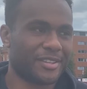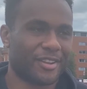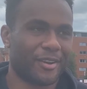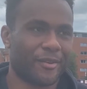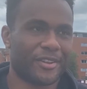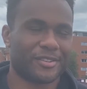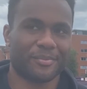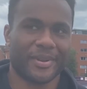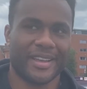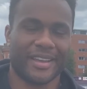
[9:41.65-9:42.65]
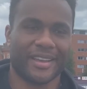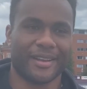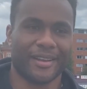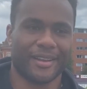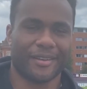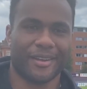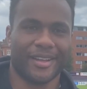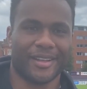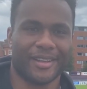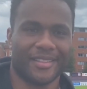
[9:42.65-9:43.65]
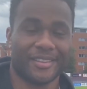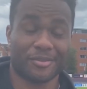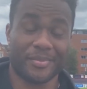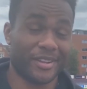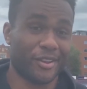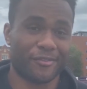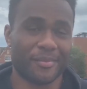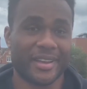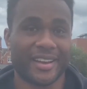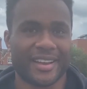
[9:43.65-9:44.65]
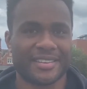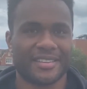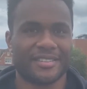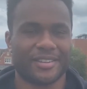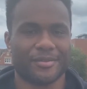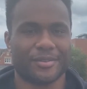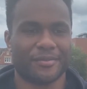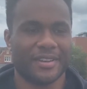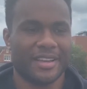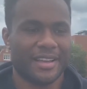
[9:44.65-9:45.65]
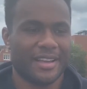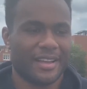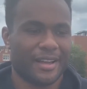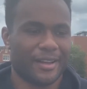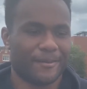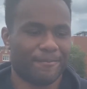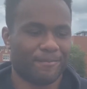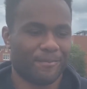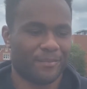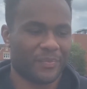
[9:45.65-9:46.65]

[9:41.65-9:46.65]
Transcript: So this will be uh, uh, this will be new for me, I guess, in terms of um,